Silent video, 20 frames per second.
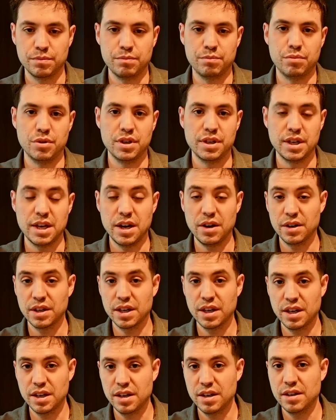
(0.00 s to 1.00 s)
Print it out
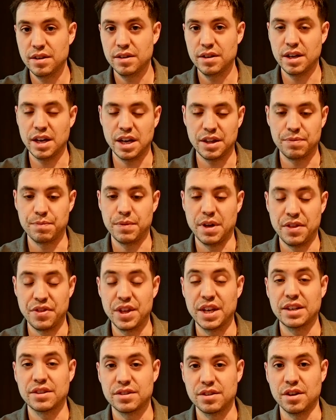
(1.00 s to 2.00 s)
again? I
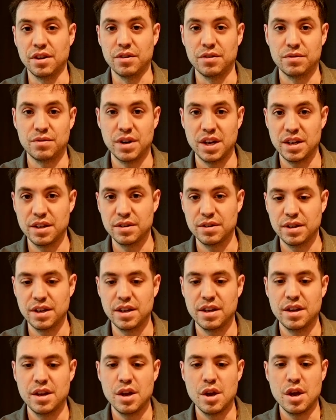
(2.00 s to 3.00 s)
think so, right?
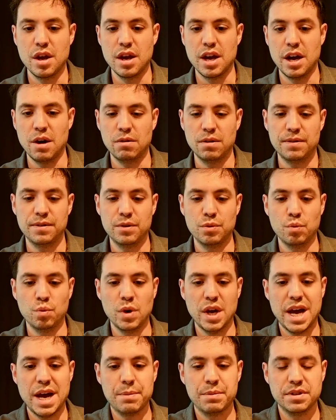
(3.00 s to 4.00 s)
However,
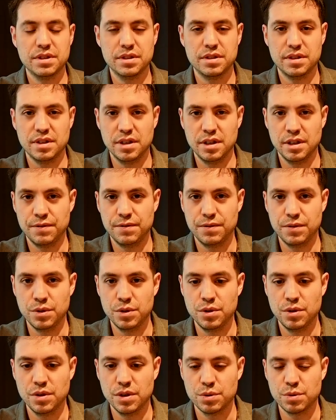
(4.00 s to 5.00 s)
what happens if you
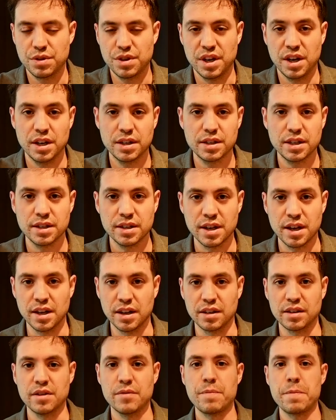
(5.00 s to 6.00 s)
do this with a hunting
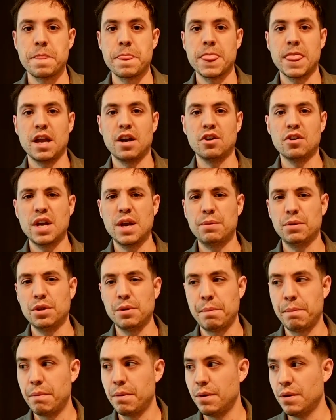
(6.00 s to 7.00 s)
tag? Are you able to
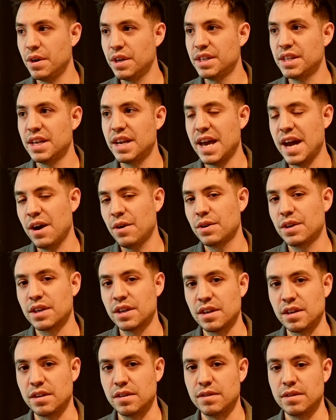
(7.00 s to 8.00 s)
print it out
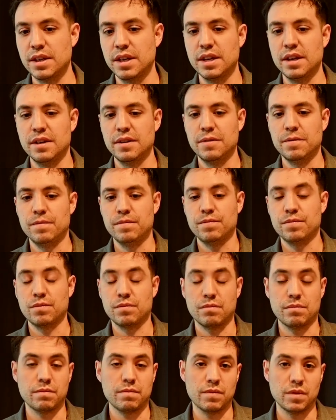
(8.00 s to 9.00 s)
again?
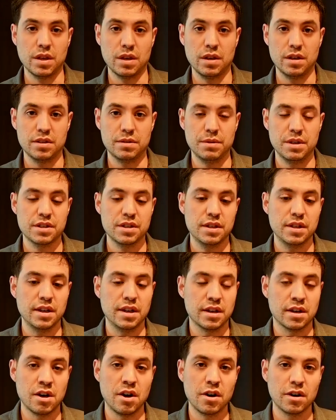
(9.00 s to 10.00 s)
Especially
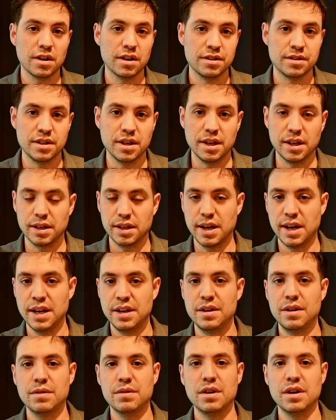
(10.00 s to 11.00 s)
a carcass tag. I
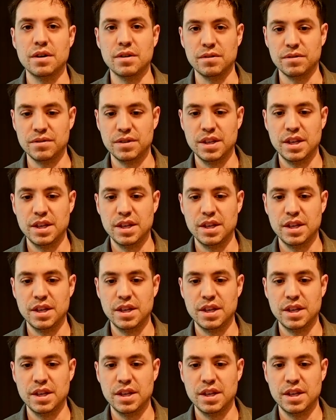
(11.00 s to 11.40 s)
don't know.